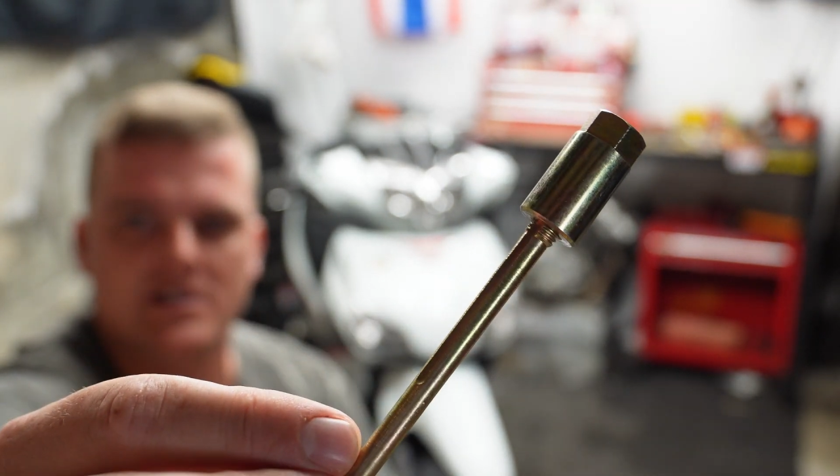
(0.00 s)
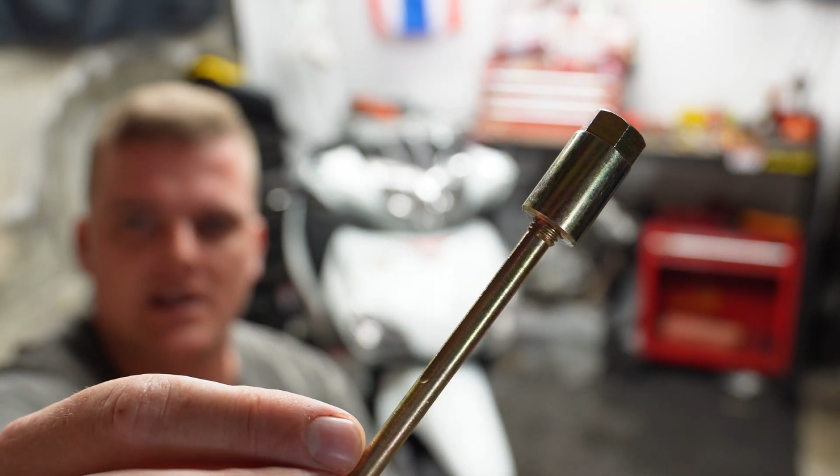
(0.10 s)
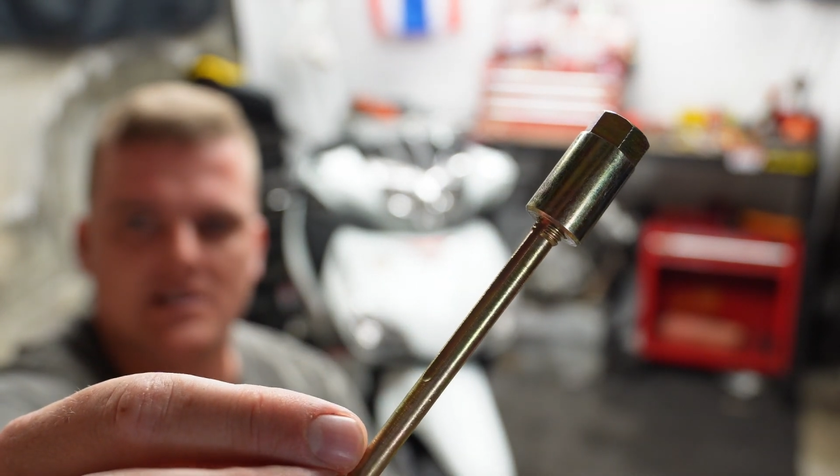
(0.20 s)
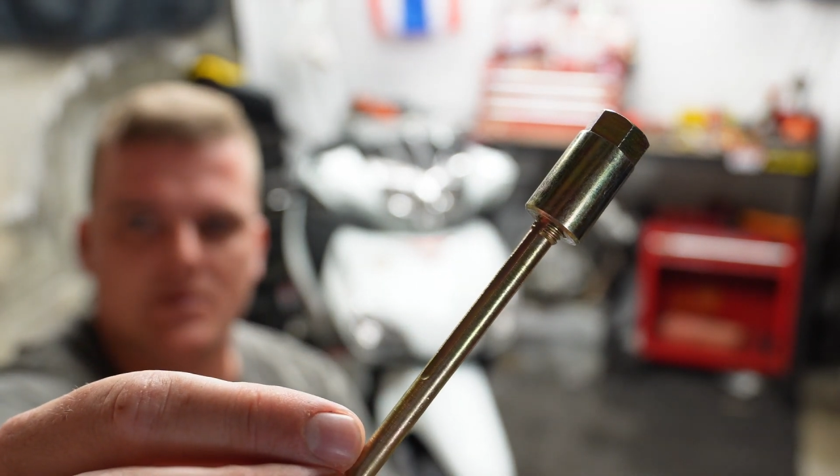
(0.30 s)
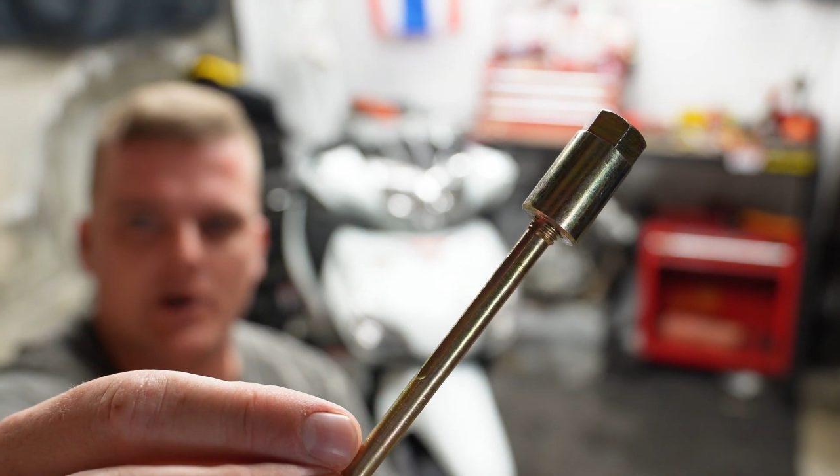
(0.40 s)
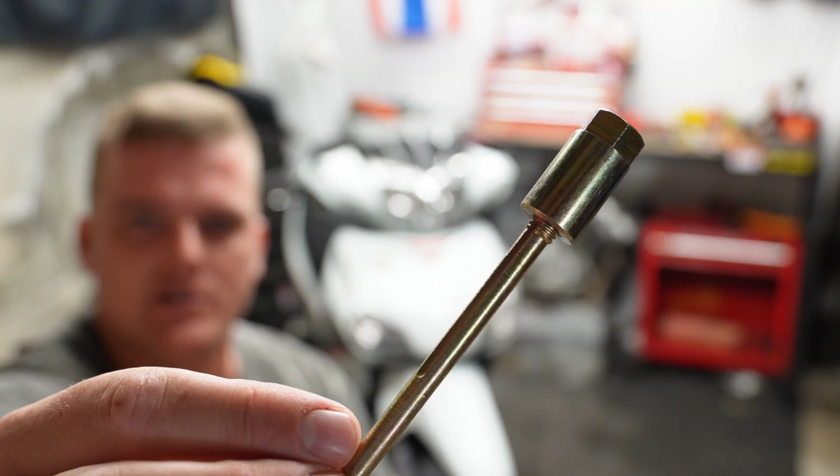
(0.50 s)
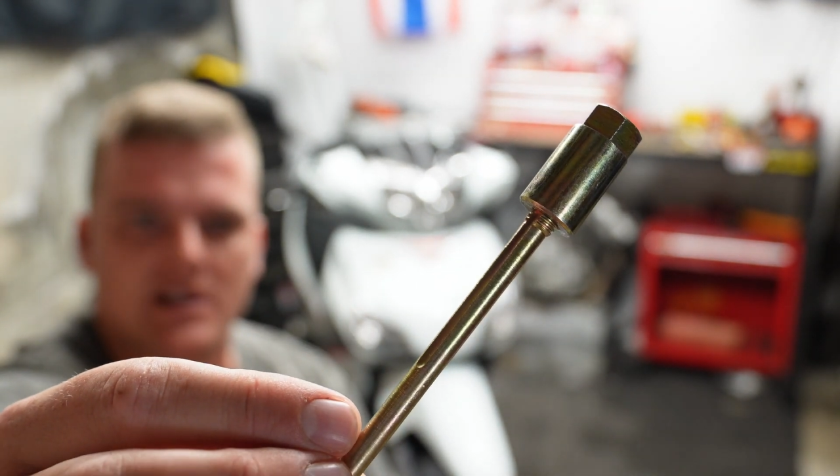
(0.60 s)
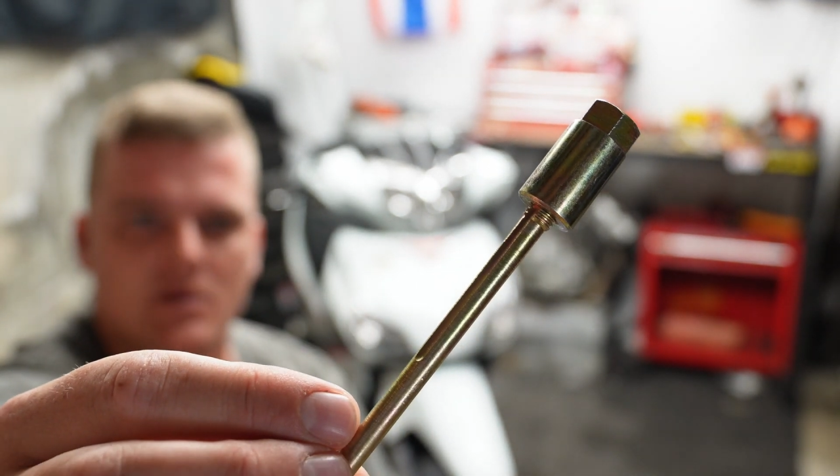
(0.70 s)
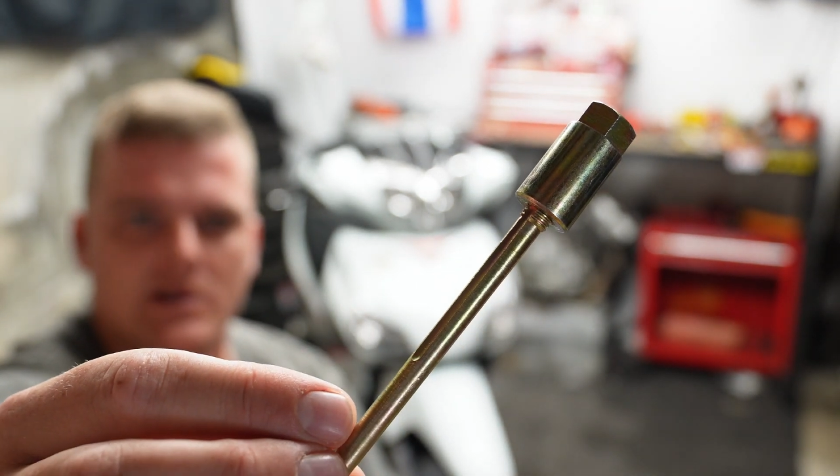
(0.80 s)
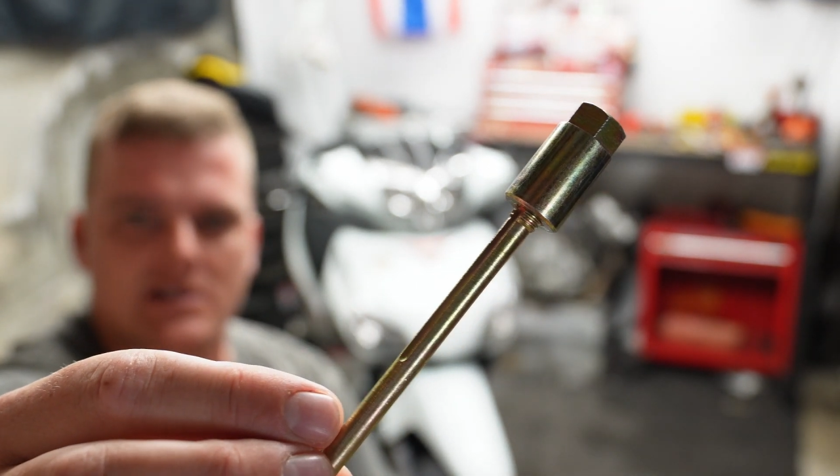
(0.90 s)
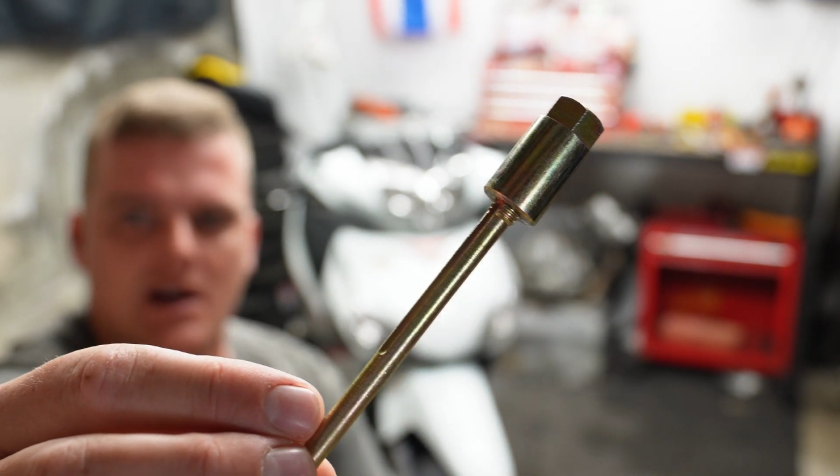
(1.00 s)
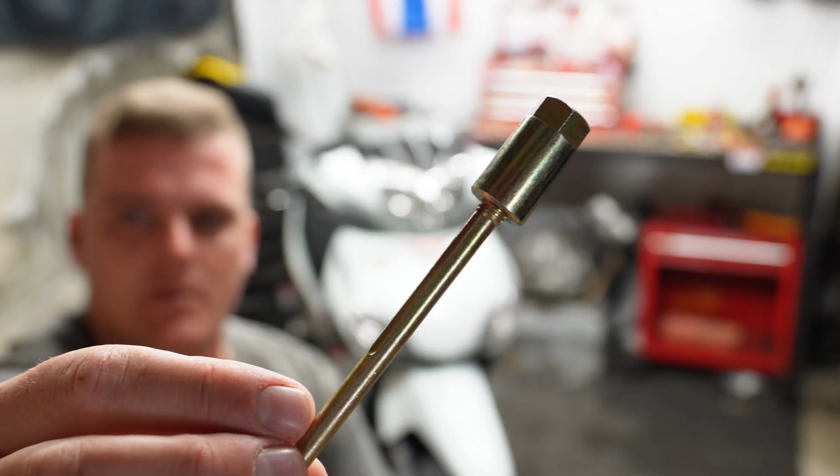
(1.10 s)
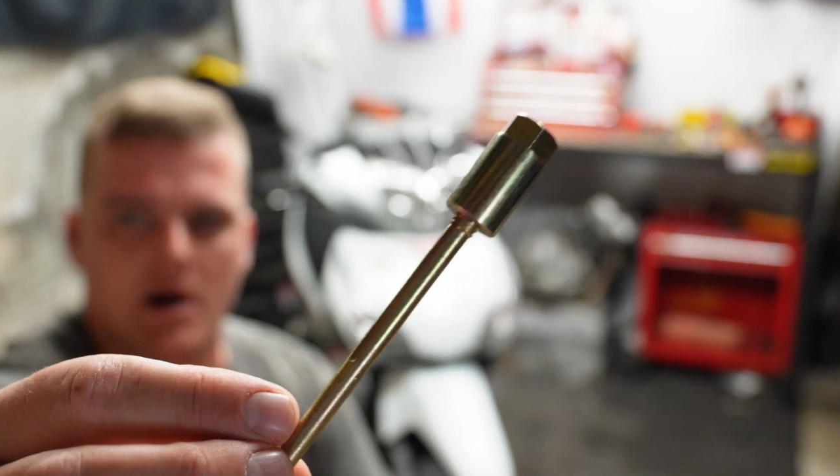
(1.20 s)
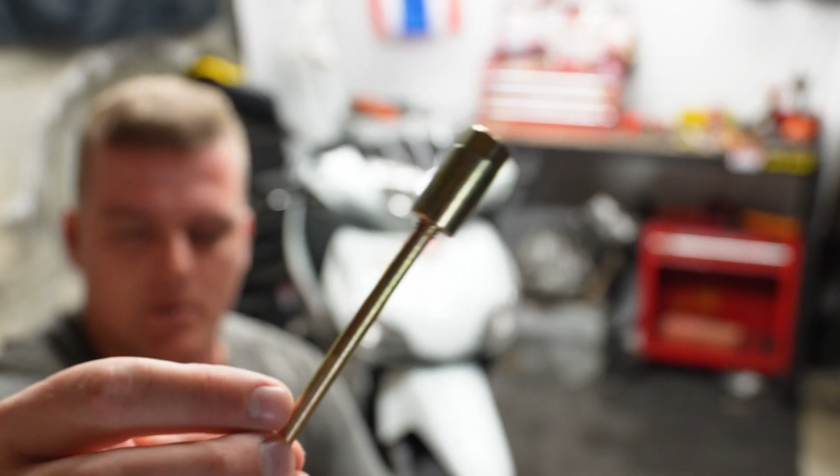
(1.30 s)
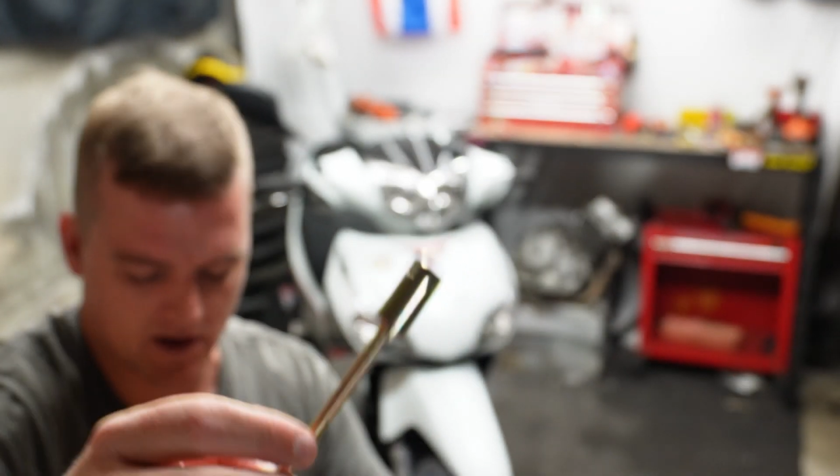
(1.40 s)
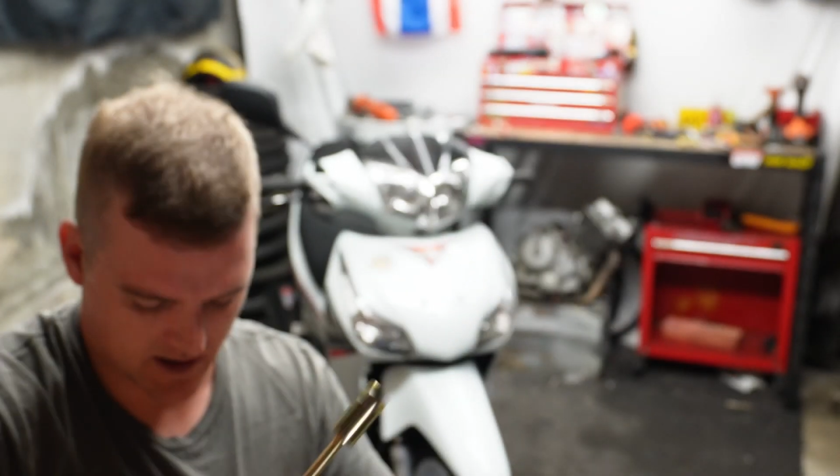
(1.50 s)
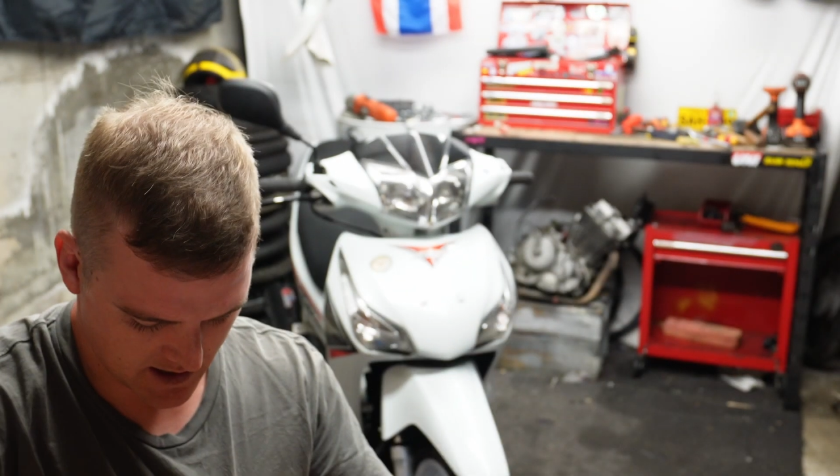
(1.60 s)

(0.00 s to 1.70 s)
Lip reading: and that's supposedly meant to come up